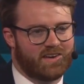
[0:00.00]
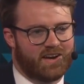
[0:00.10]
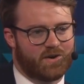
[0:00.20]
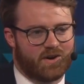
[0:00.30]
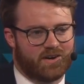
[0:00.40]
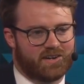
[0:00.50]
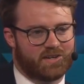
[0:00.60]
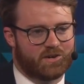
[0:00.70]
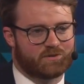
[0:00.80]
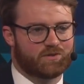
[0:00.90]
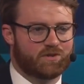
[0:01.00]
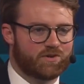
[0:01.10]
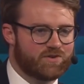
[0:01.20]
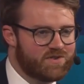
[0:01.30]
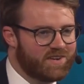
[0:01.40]
or you know to
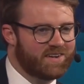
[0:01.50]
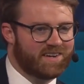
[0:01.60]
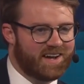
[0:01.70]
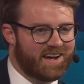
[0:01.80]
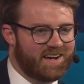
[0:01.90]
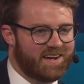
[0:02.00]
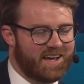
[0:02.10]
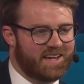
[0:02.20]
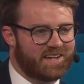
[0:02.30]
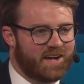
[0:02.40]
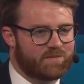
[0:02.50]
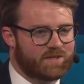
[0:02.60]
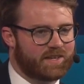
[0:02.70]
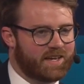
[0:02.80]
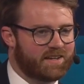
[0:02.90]
you, and I'm
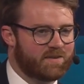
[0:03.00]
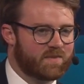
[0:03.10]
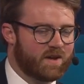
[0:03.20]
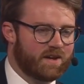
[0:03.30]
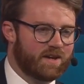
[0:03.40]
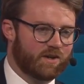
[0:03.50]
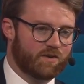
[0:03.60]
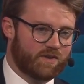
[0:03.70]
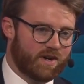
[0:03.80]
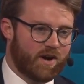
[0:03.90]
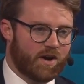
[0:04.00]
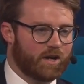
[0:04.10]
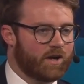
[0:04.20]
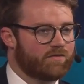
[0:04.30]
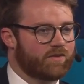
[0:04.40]
thinking, you know, there are a
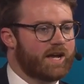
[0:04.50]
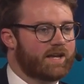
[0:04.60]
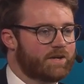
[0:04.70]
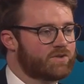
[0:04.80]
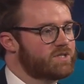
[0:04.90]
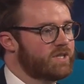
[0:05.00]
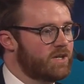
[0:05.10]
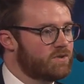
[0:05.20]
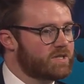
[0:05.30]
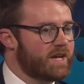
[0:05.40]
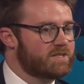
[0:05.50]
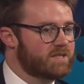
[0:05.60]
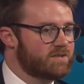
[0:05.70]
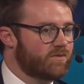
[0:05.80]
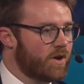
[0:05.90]
lot of like interesting use
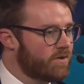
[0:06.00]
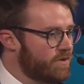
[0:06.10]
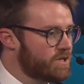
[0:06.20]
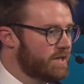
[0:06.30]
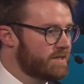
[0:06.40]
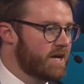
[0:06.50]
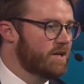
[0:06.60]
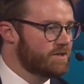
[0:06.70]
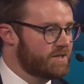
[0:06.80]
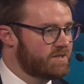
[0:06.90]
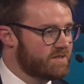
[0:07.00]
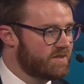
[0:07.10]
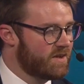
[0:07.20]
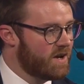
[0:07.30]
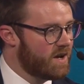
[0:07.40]
cases for artificial
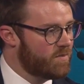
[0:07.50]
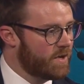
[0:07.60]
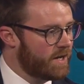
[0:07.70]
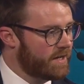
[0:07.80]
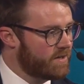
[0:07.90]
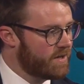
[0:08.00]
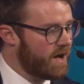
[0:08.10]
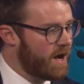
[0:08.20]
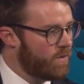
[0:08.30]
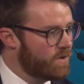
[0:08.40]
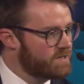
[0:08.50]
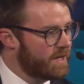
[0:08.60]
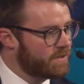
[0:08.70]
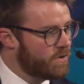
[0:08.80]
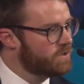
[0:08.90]
intelligence, but like how is
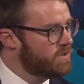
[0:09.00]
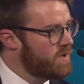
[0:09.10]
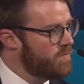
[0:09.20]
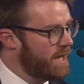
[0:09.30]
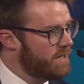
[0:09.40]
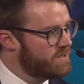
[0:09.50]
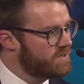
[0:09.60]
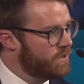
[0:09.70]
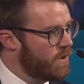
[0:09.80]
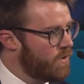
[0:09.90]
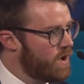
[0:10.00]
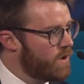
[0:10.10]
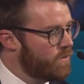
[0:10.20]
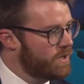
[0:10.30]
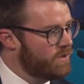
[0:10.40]
that going to be managed? You know,
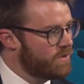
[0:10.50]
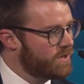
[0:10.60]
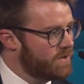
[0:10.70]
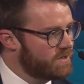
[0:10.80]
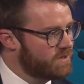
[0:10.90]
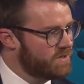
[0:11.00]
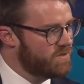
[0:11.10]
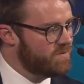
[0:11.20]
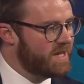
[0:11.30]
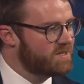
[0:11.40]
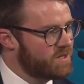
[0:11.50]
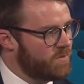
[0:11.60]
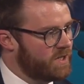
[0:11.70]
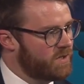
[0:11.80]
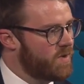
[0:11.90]
when you're going to meet
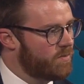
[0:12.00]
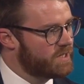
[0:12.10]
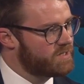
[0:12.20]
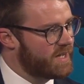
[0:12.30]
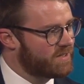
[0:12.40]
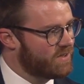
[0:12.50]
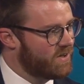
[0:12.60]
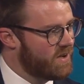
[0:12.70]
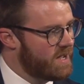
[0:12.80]
someone in the public sector,